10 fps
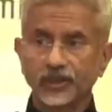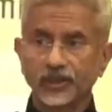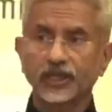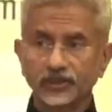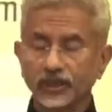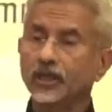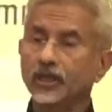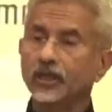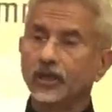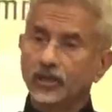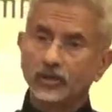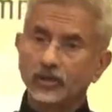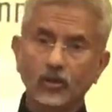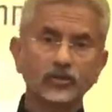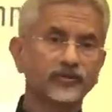and I think a
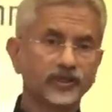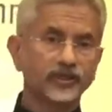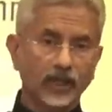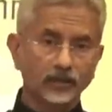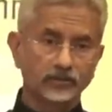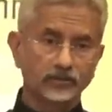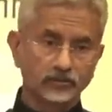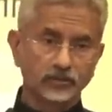lot of it had to